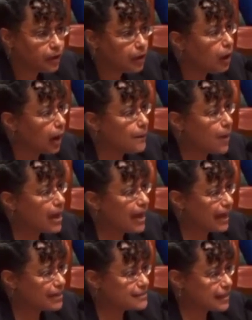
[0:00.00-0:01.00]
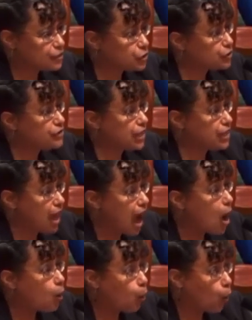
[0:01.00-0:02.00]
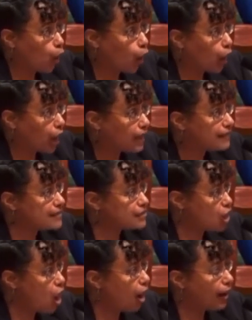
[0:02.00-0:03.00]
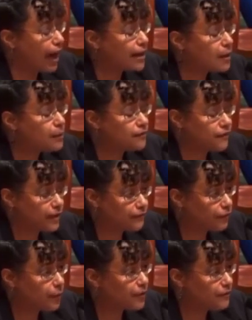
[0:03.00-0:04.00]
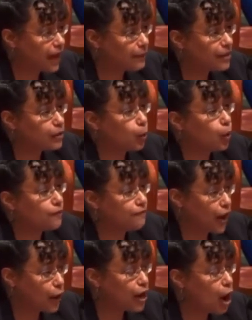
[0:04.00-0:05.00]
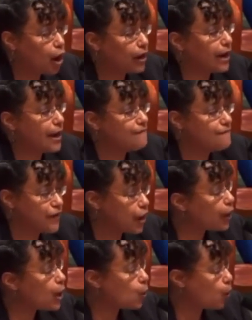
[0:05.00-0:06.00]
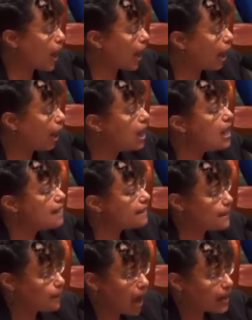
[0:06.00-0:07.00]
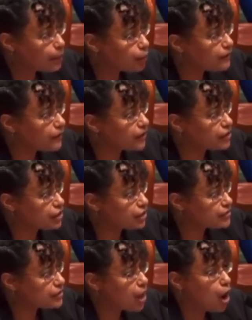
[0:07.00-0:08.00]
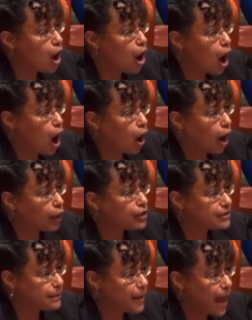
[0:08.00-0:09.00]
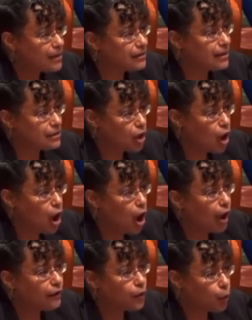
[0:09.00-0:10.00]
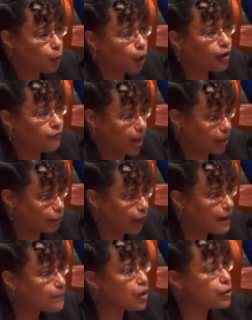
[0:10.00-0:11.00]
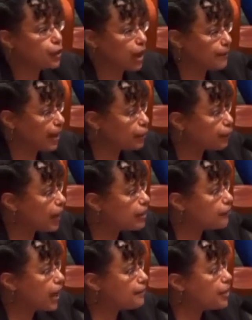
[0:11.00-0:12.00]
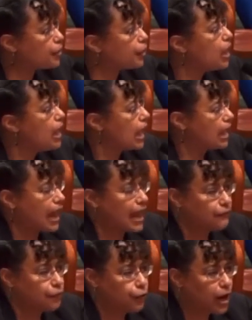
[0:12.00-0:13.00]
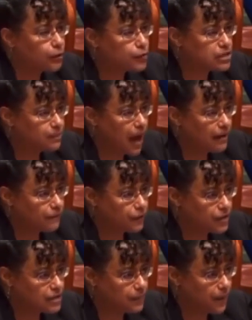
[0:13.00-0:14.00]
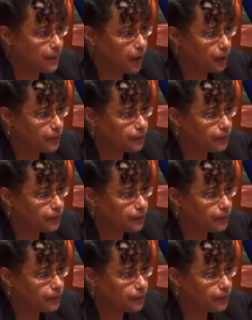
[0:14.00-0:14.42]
Right? My ancestors did not work this hard. I come from a family that worked very hard, and I'm very aware that my privileges are dependent on the work of my grandmother and my great-grandmother, and I have great respect for these people